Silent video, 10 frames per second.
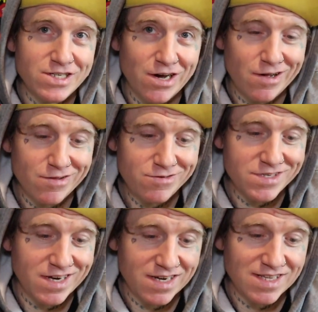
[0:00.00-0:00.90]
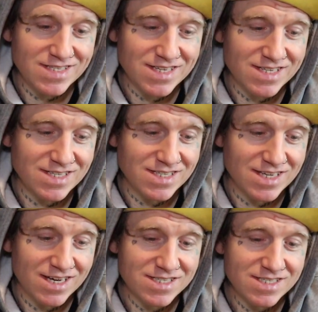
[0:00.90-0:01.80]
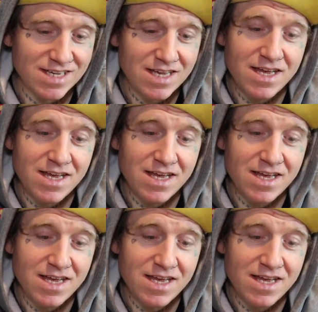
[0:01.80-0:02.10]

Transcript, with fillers: 1966.